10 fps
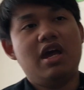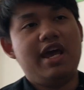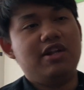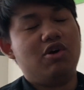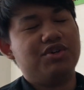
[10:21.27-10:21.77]

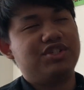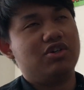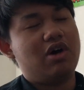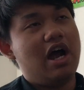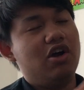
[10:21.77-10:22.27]
and
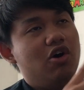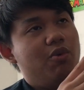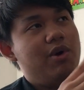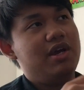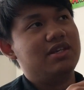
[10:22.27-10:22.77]
also i
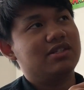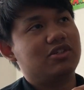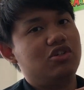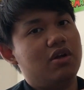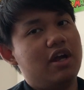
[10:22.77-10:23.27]
always
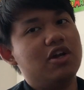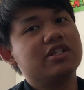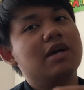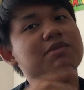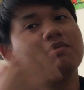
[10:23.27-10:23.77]
and know
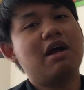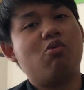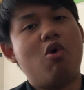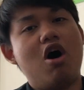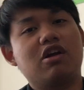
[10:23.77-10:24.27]
sometimes i
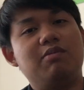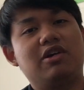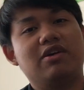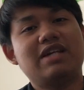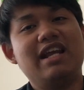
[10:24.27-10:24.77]
walk because